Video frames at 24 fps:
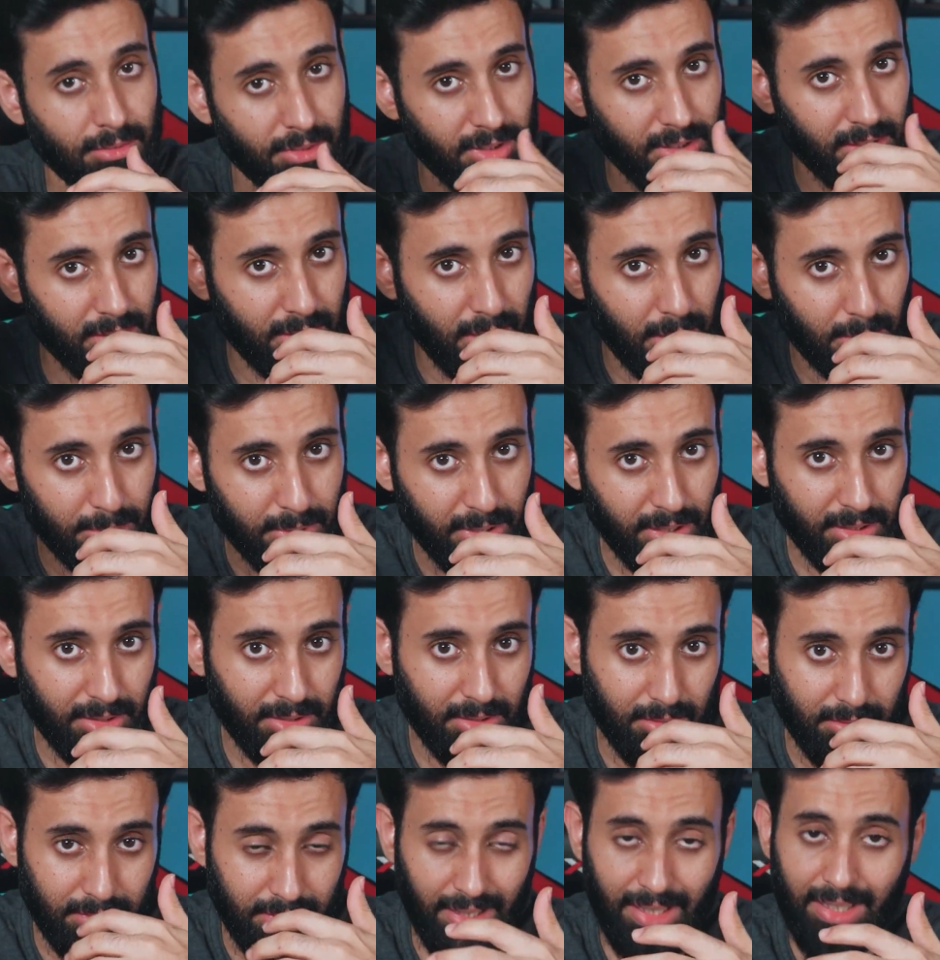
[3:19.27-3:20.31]
of other
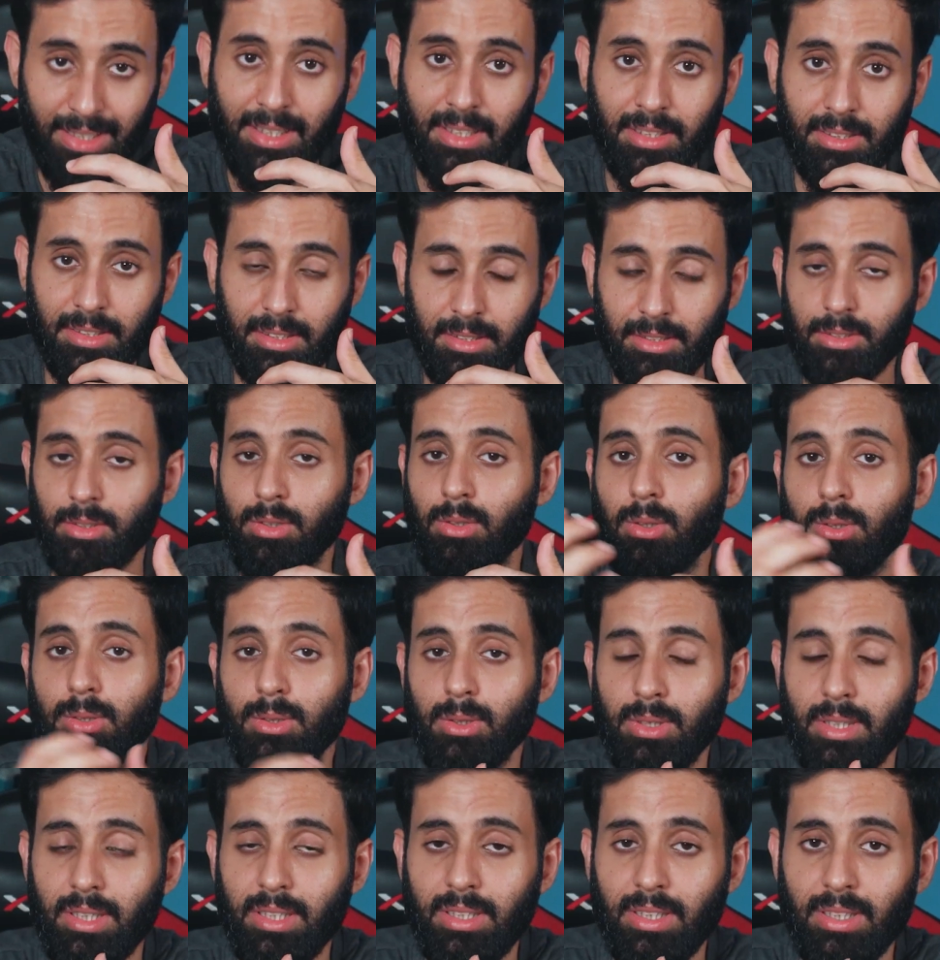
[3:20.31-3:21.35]
subjects, their teachers are
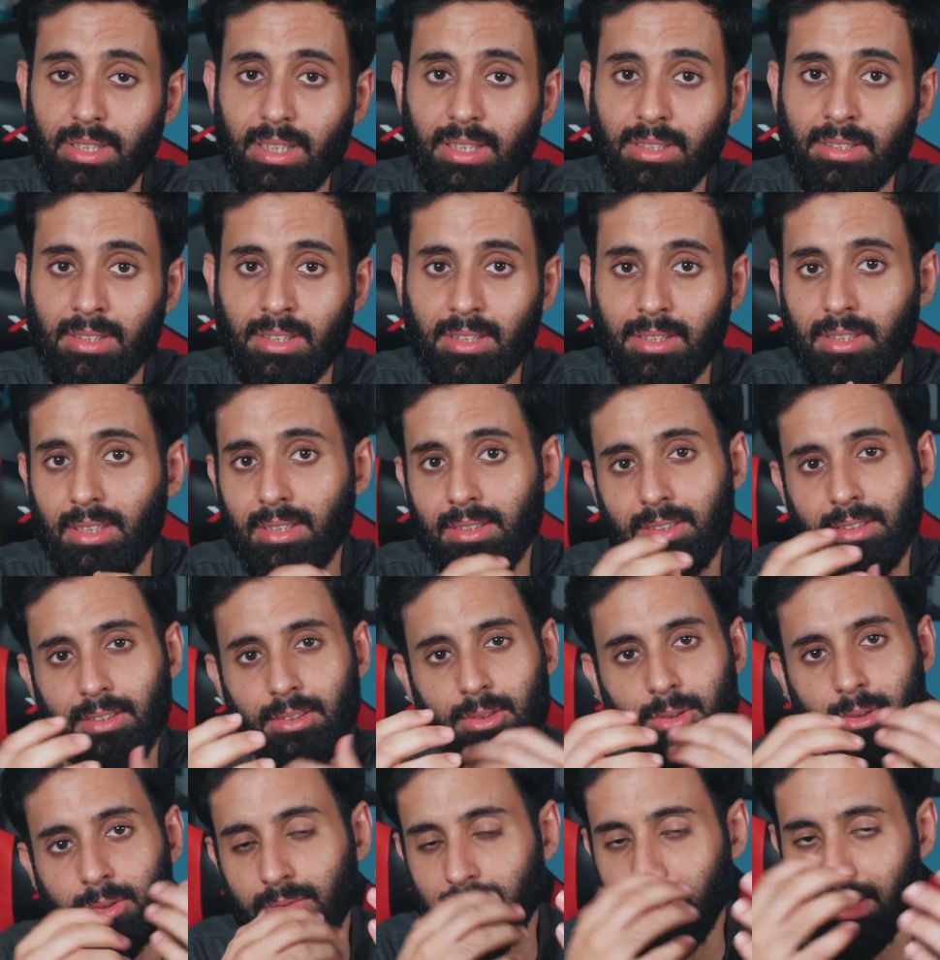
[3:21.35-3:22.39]
also taking extra classes.
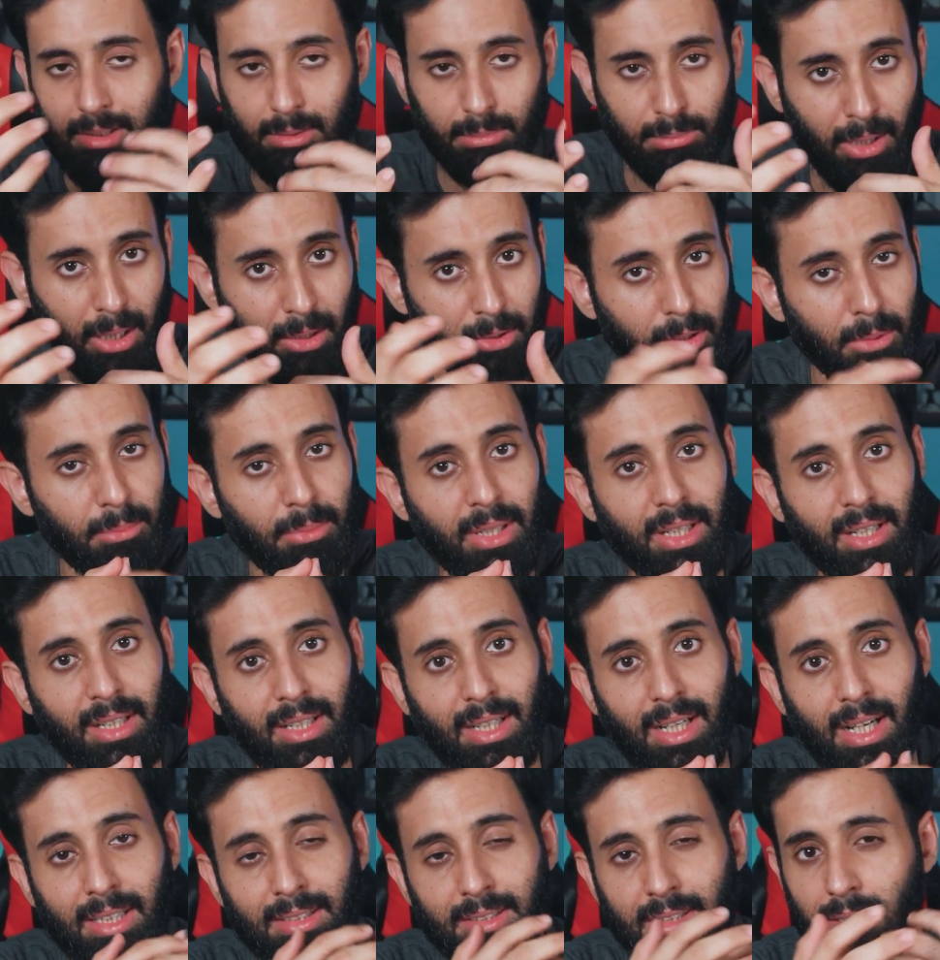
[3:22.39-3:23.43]
So there's bound to be a
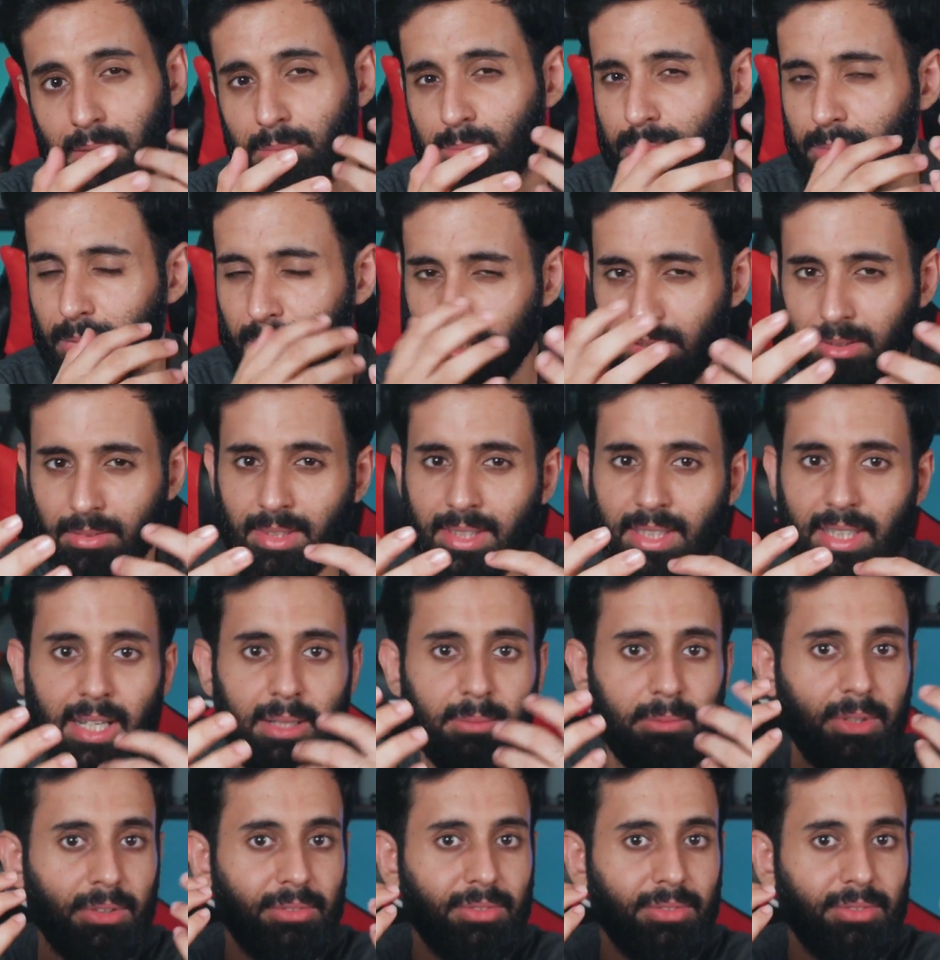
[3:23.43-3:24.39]
clash and because of the time